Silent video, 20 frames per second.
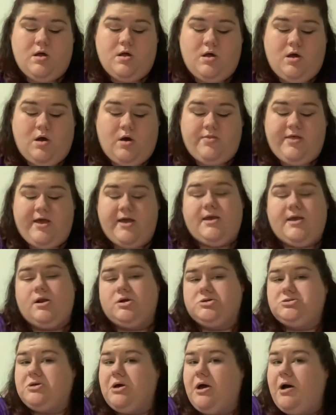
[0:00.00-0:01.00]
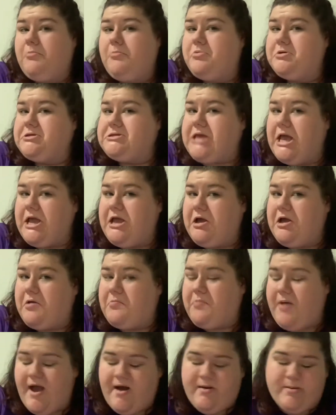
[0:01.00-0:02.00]
They can also help with psychic
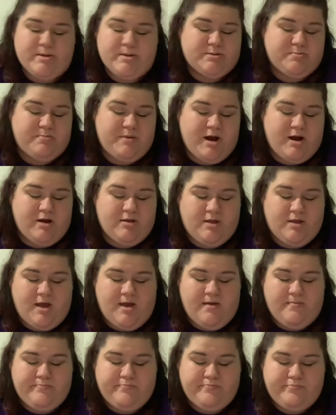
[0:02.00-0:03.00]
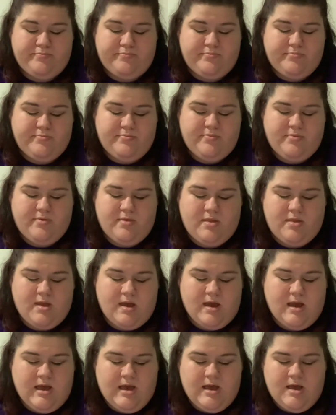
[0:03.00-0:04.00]
powers, apparently,
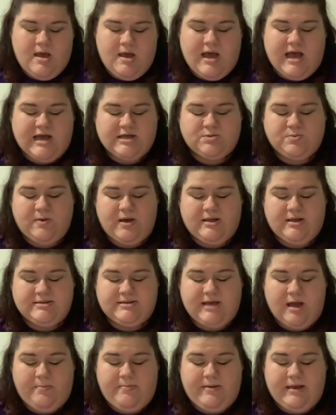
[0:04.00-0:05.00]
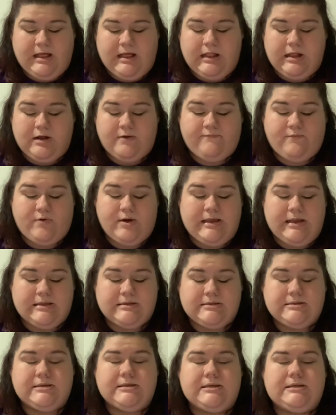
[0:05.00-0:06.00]
as well as helping clairvoyants
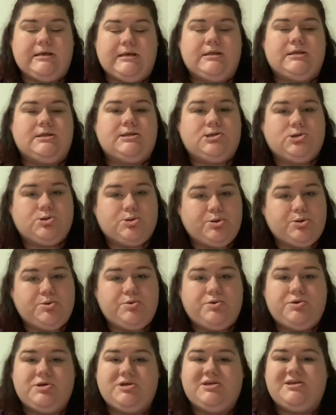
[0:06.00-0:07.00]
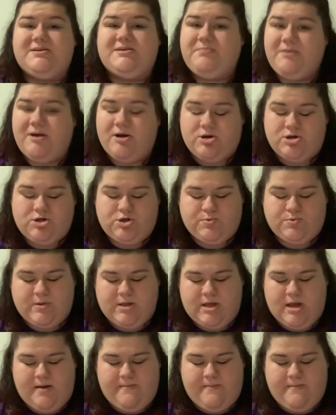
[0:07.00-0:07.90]
to see the truth spiritually.